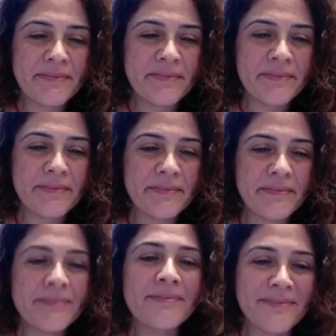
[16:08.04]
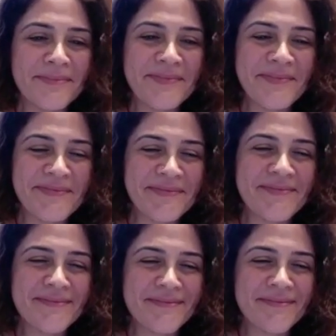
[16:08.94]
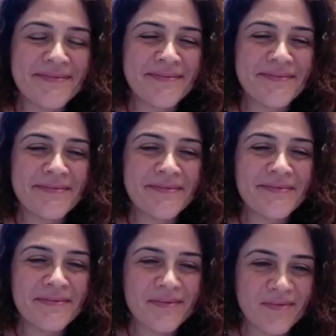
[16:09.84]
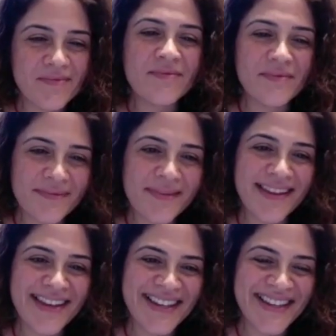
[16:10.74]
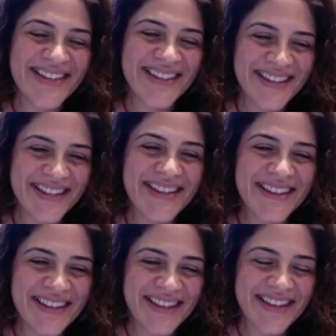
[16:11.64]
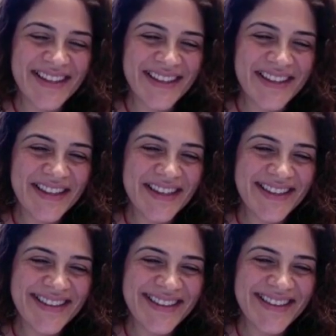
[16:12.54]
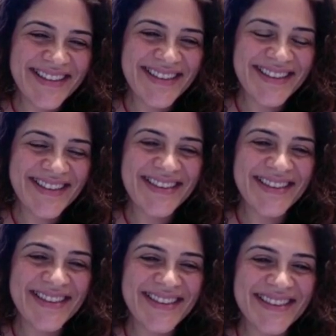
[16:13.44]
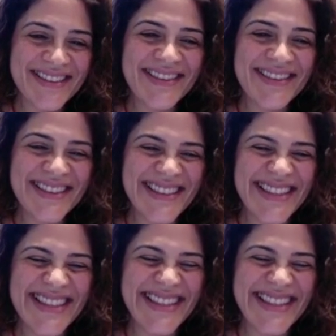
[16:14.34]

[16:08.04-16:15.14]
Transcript: [no speech]